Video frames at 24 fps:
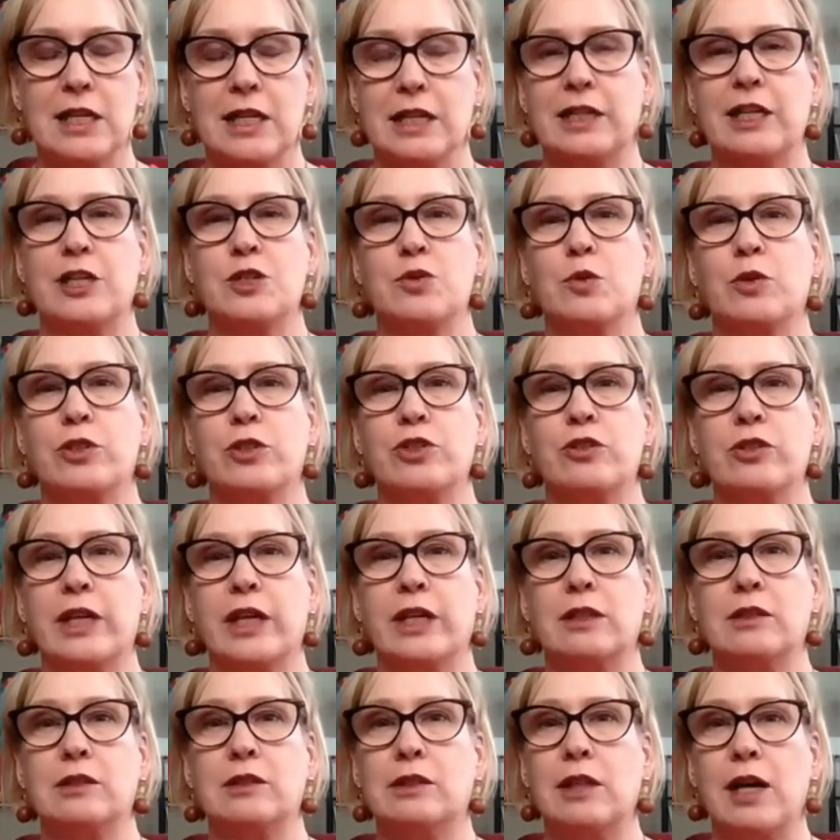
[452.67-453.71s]
That's where you'll
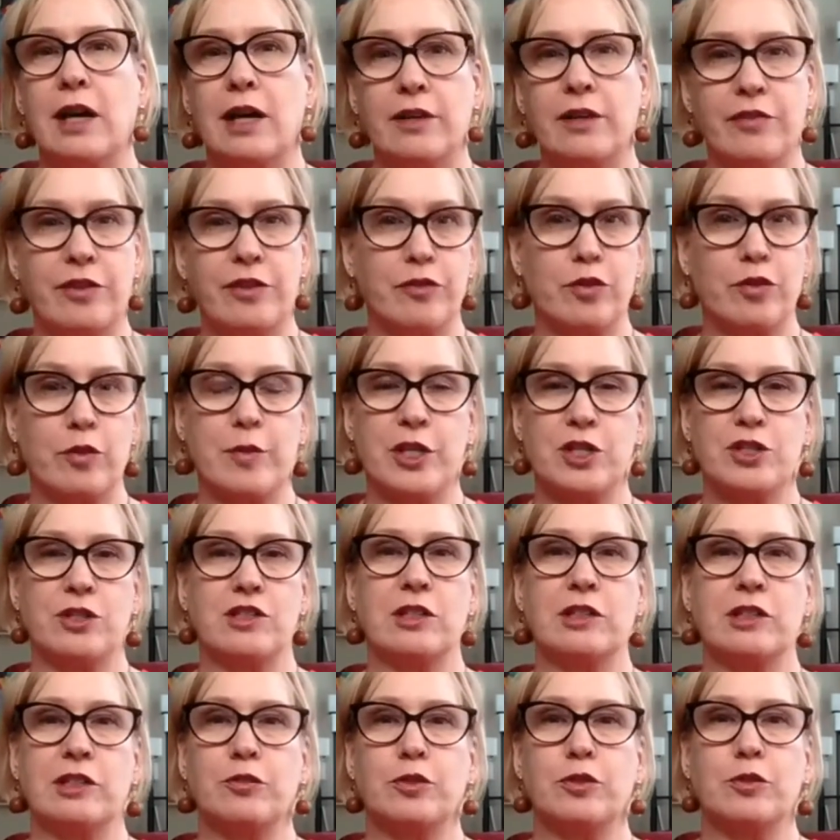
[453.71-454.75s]
get a lot of information
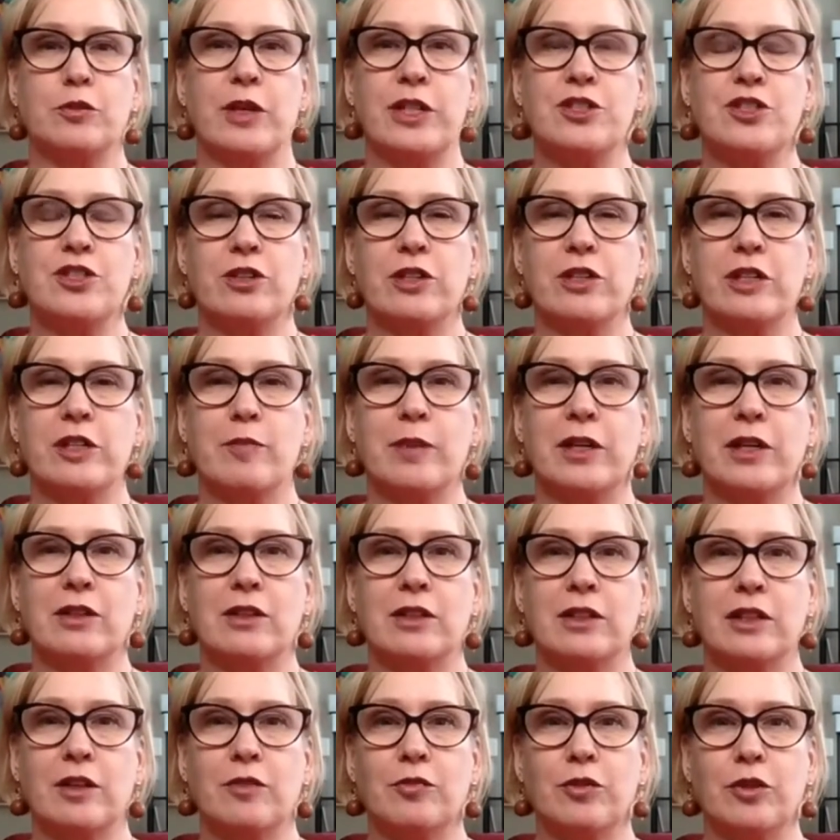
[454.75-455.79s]
delivered right to your email
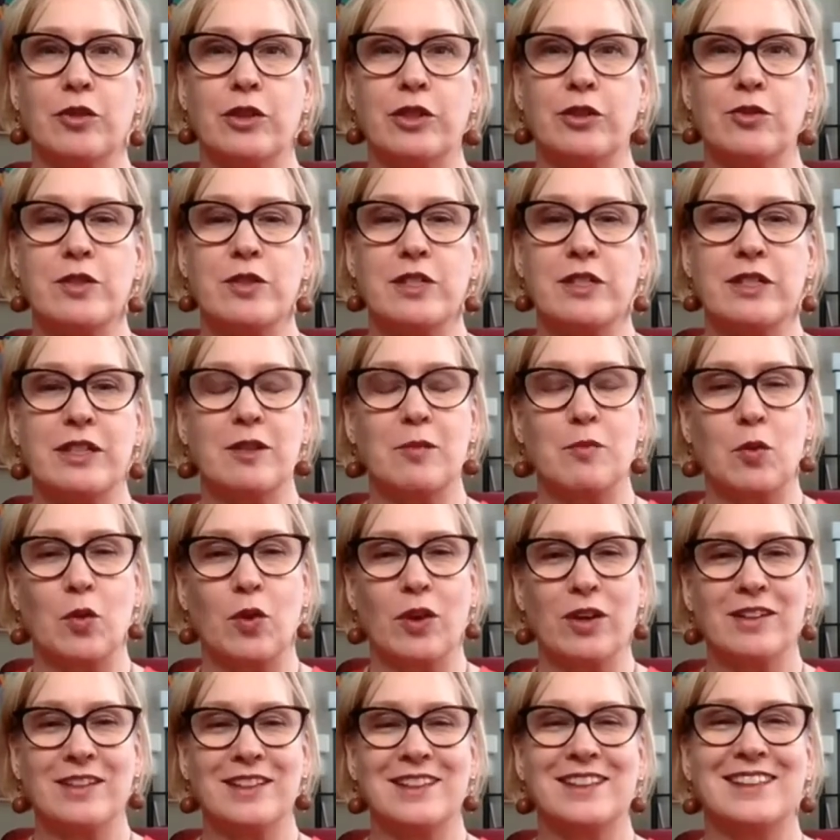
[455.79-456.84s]
if you're interested in more.